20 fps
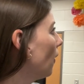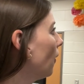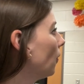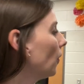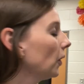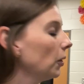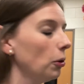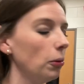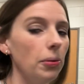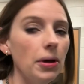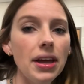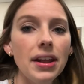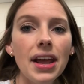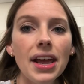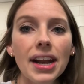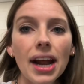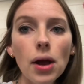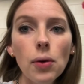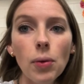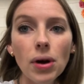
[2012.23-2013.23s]
a little bit.
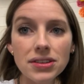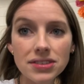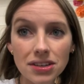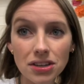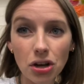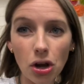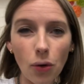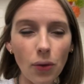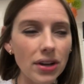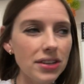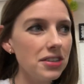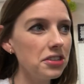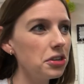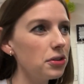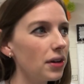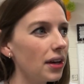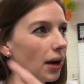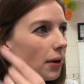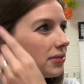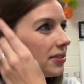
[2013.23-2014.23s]
And I wasn't going to do
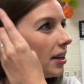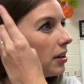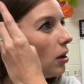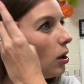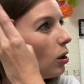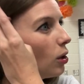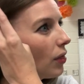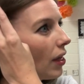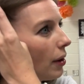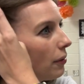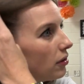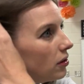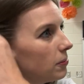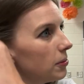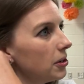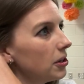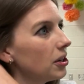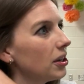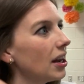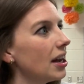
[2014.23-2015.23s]
it. I was like, oh, that would have
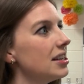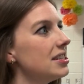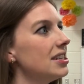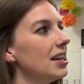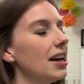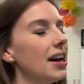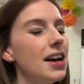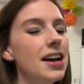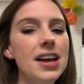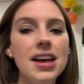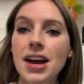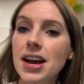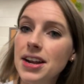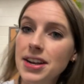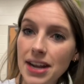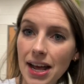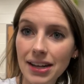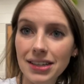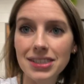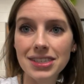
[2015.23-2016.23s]
been a good idea
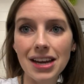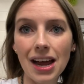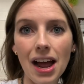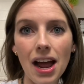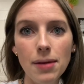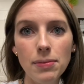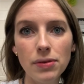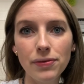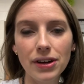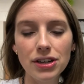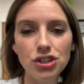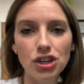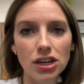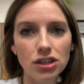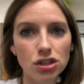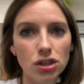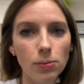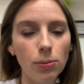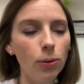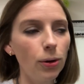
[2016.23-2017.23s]
next time if I
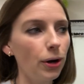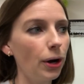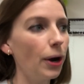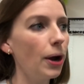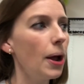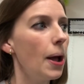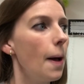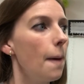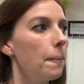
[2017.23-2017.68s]
changed the border.